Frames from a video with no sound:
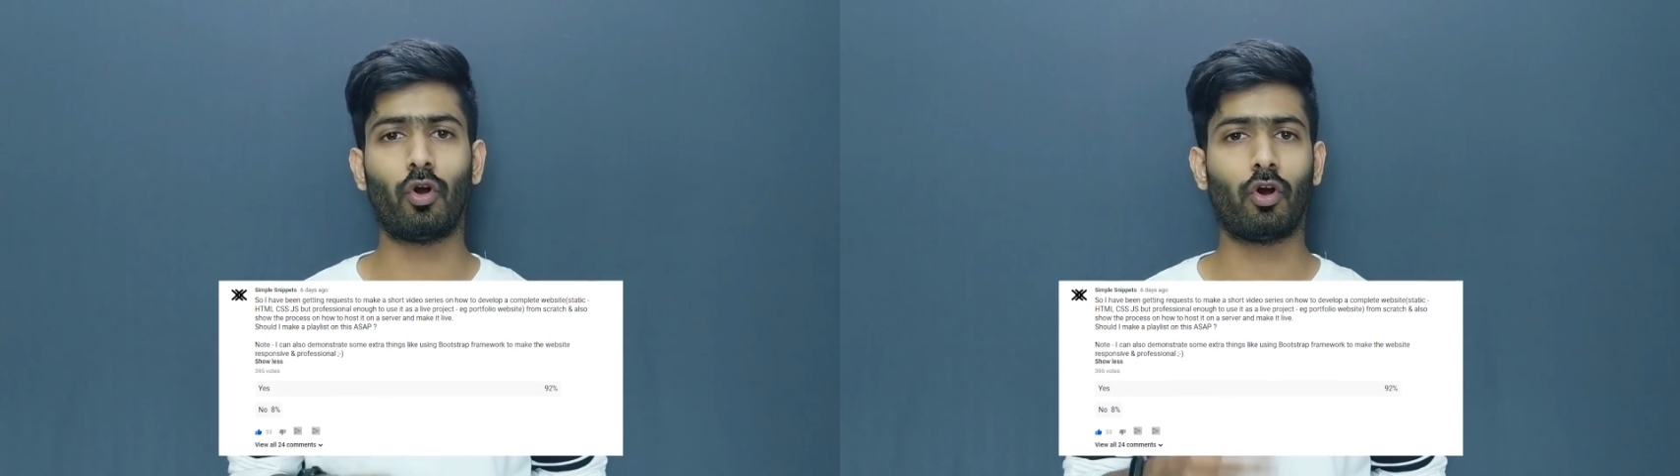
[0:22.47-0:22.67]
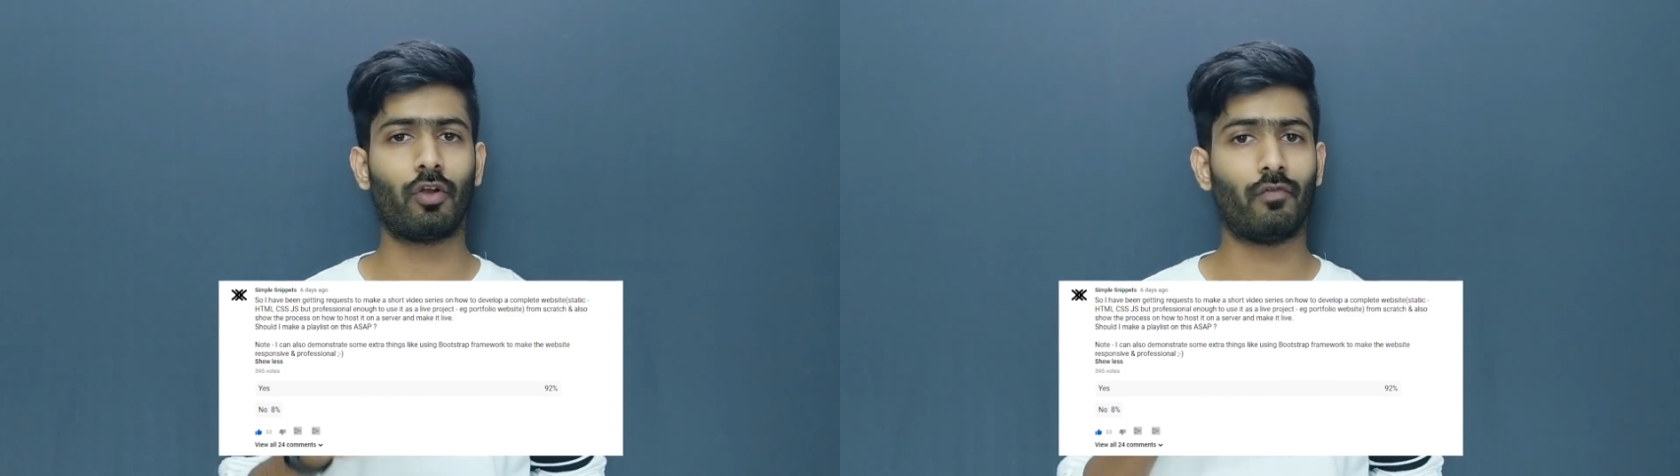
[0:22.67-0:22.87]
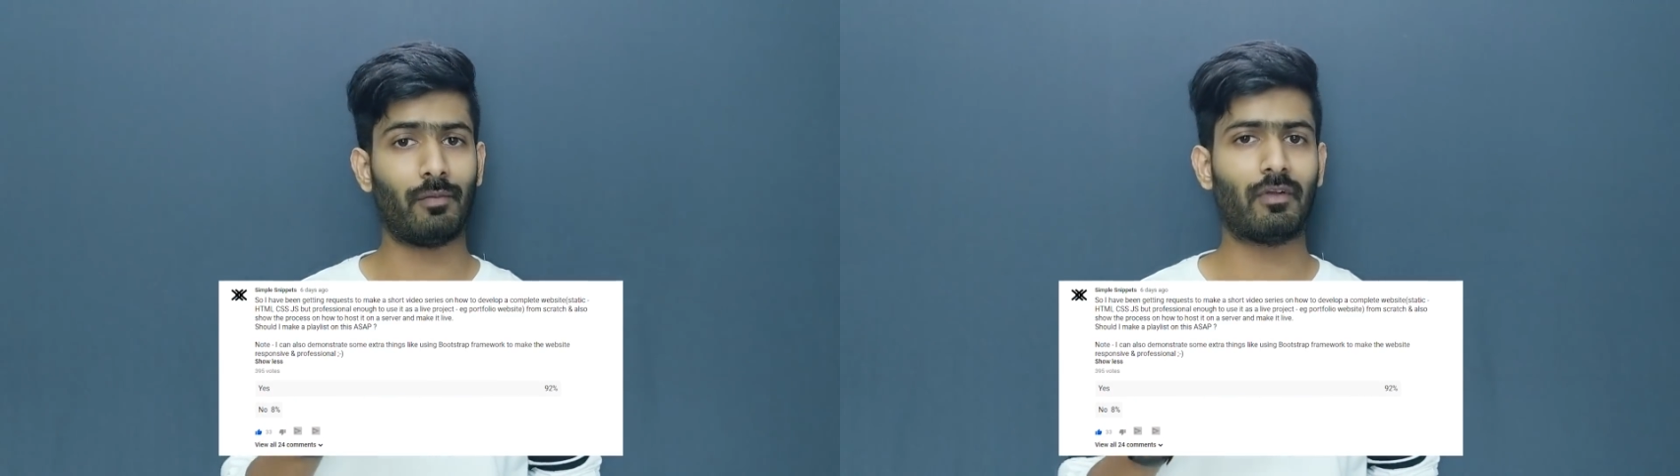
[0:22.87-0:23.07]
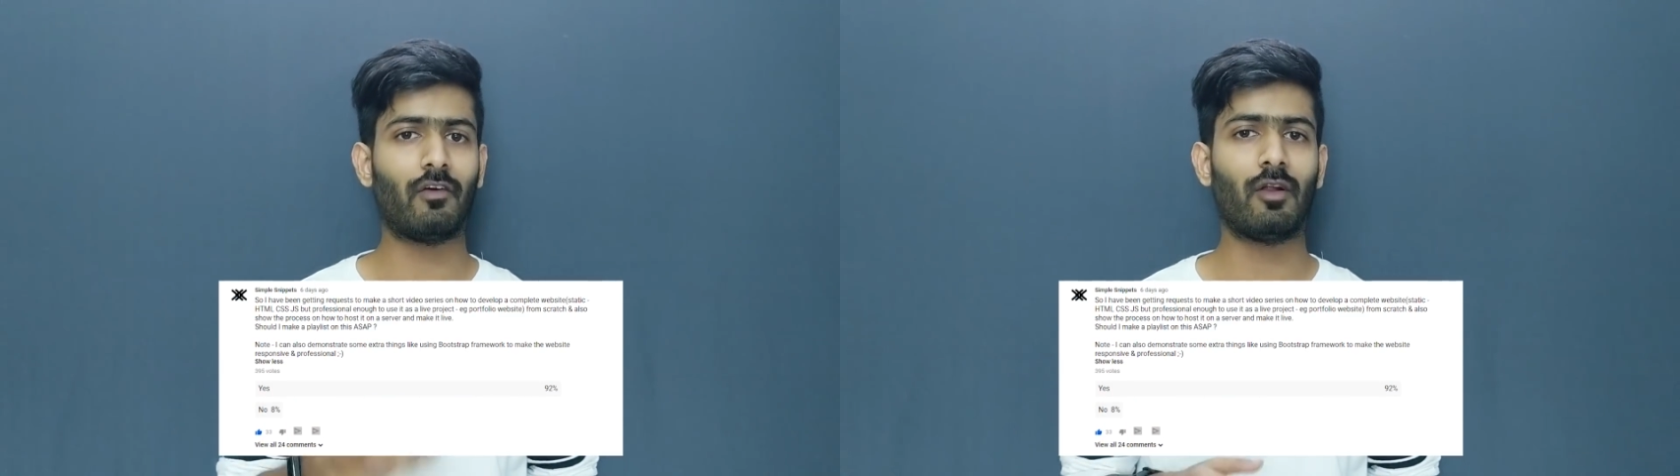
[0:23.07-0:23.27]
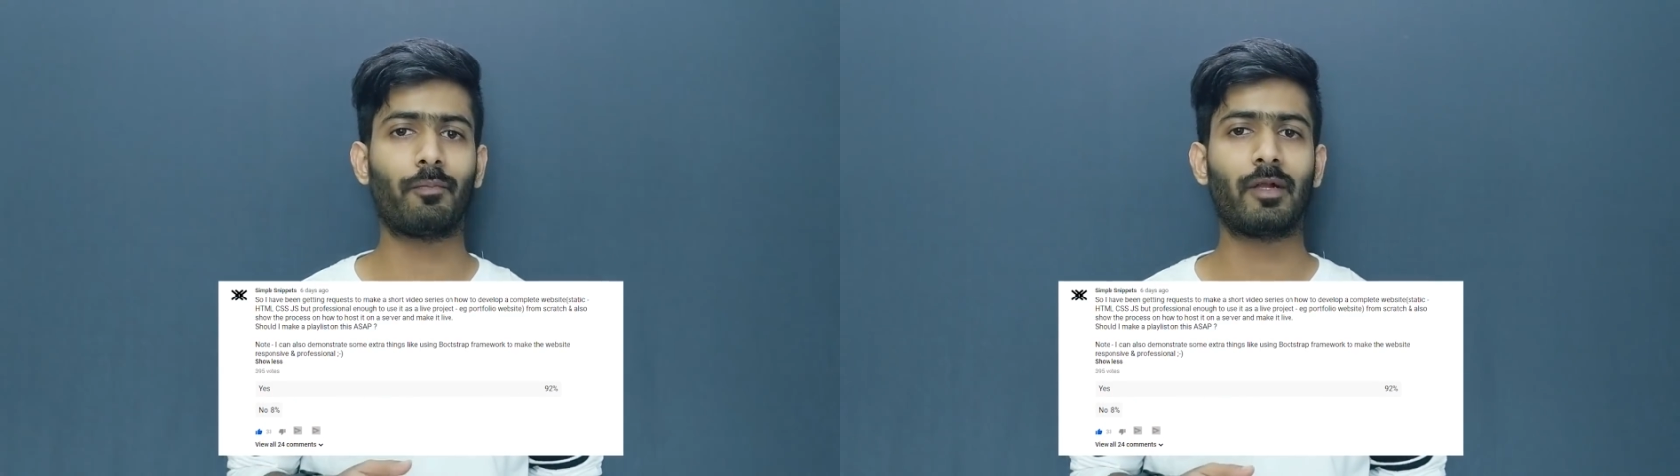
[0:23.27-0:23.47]
on web
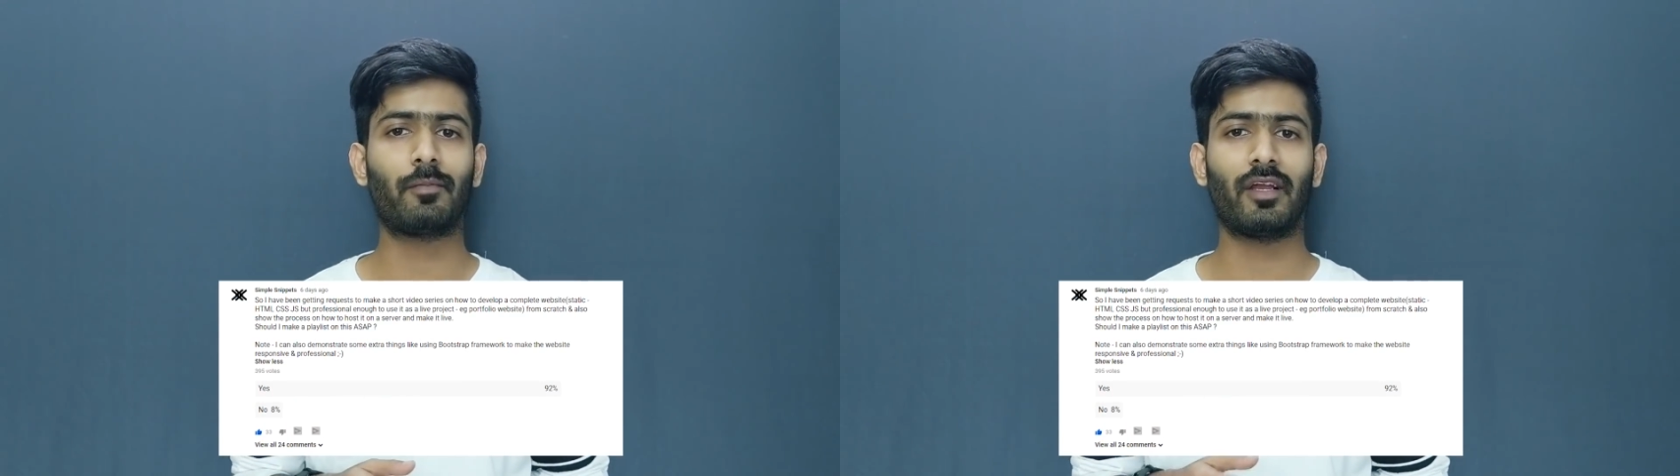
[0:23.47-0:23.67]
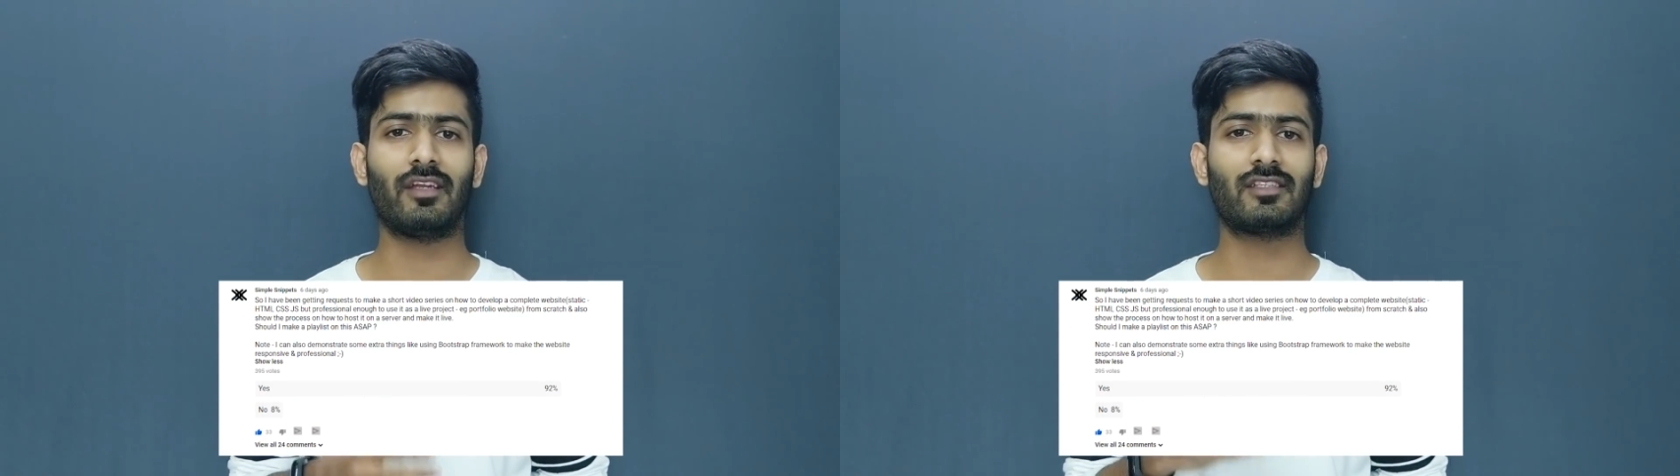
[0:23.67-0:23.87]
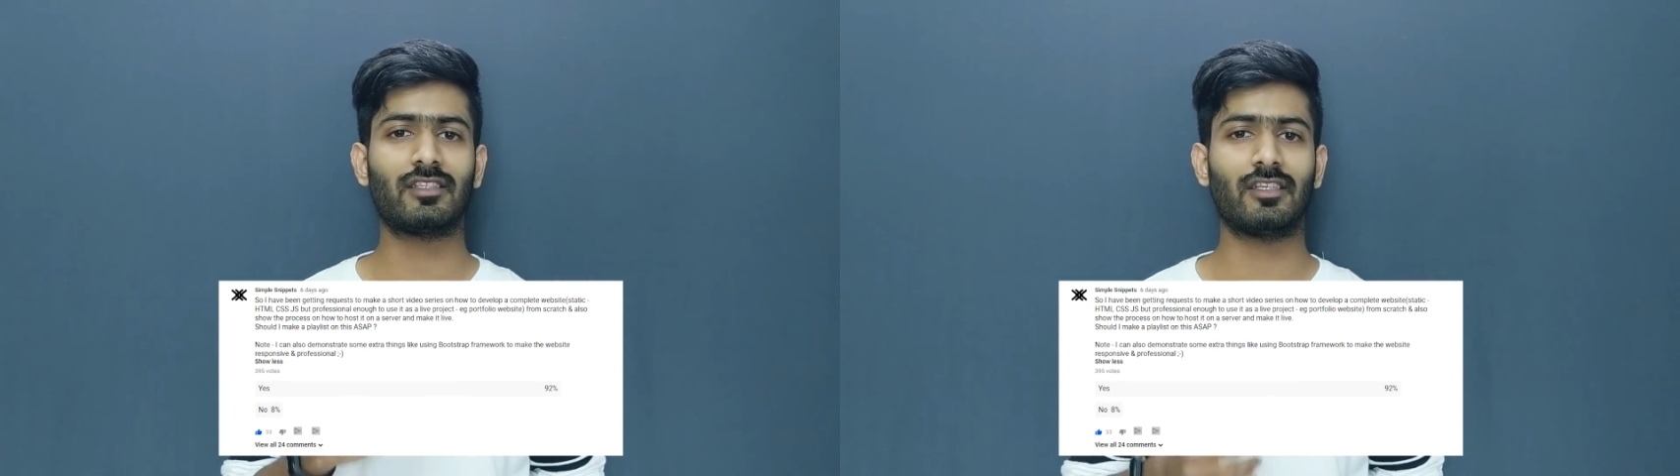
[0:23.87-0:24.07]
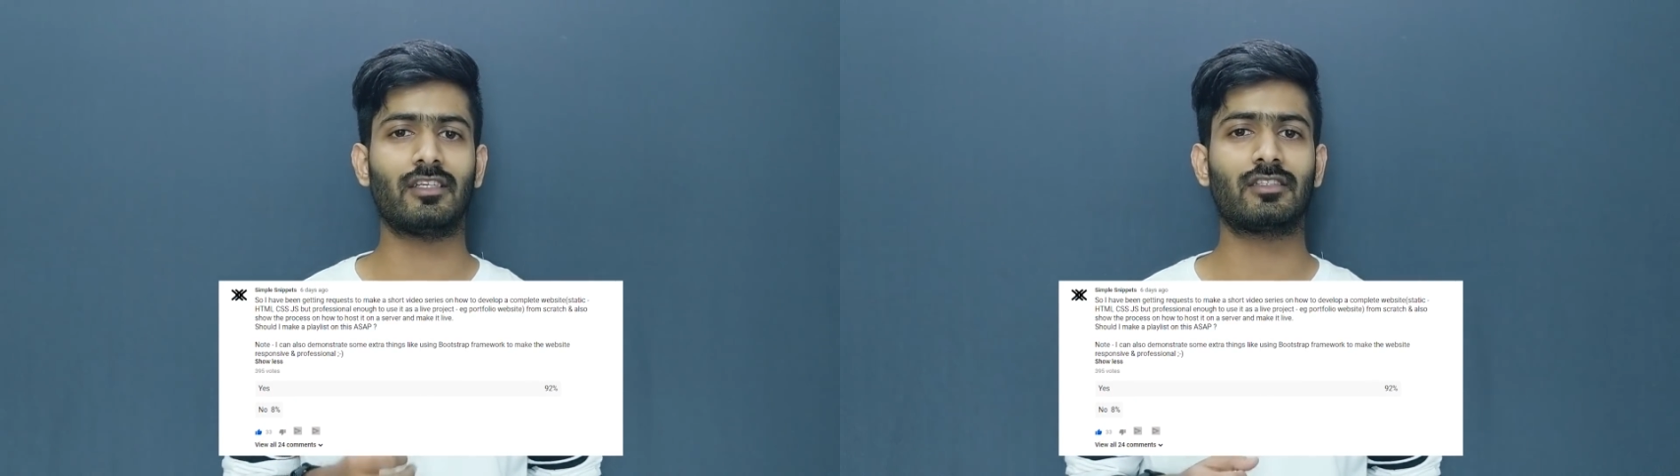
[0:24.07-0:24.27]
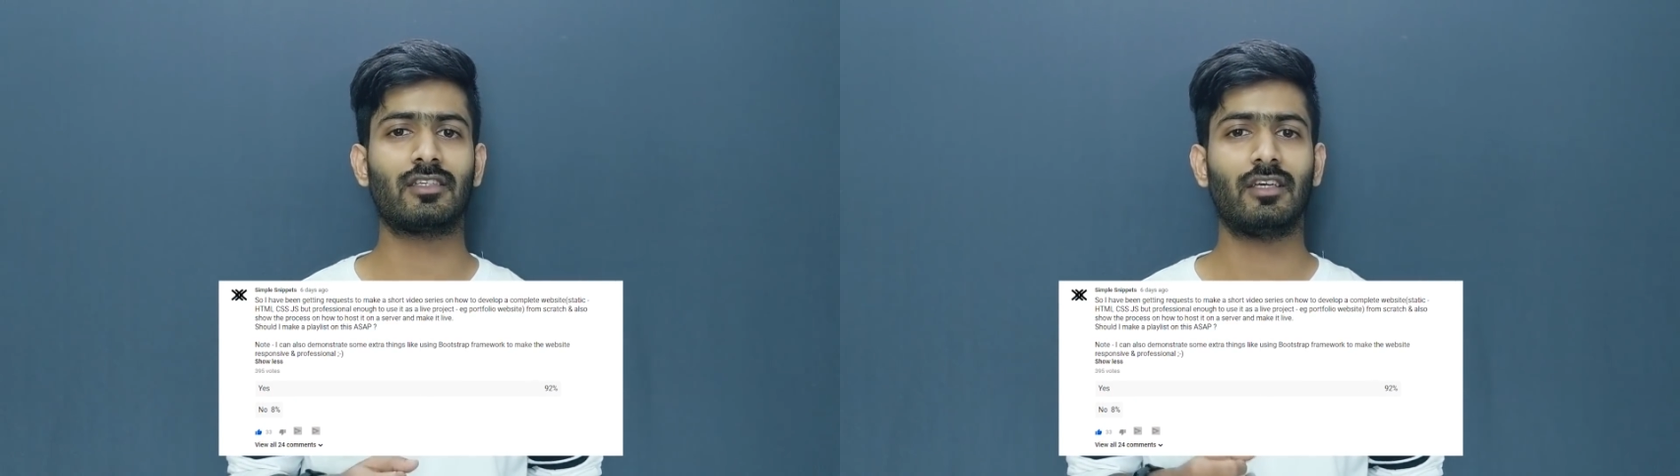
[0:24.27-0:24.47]
development playlist
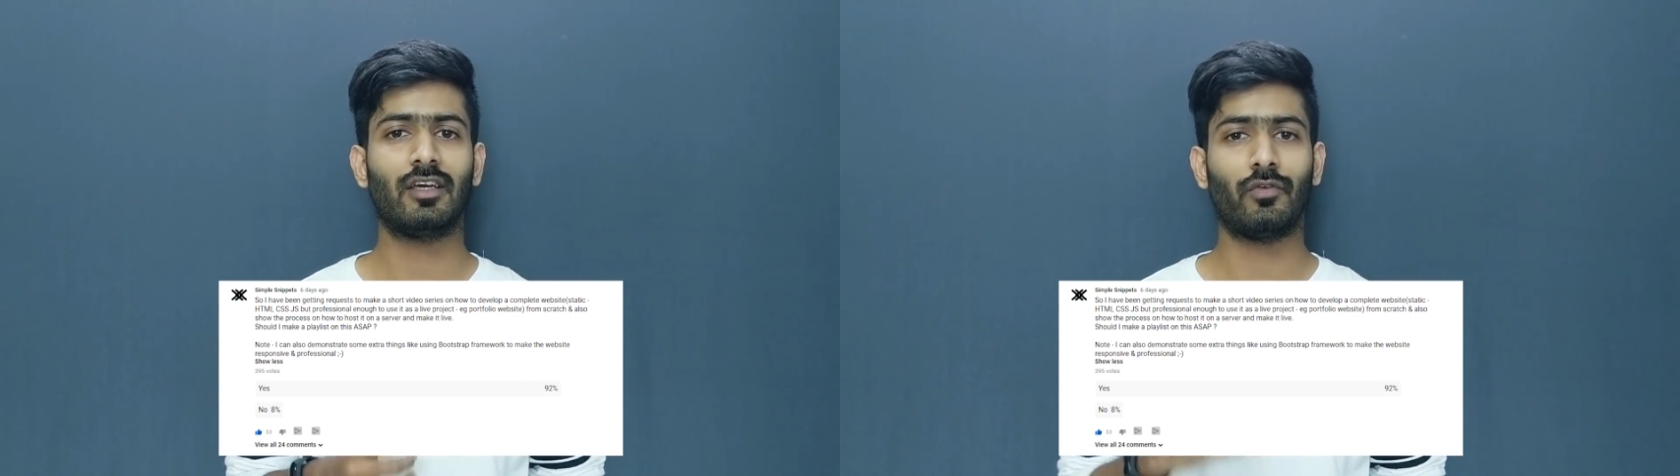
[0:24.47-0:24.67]
series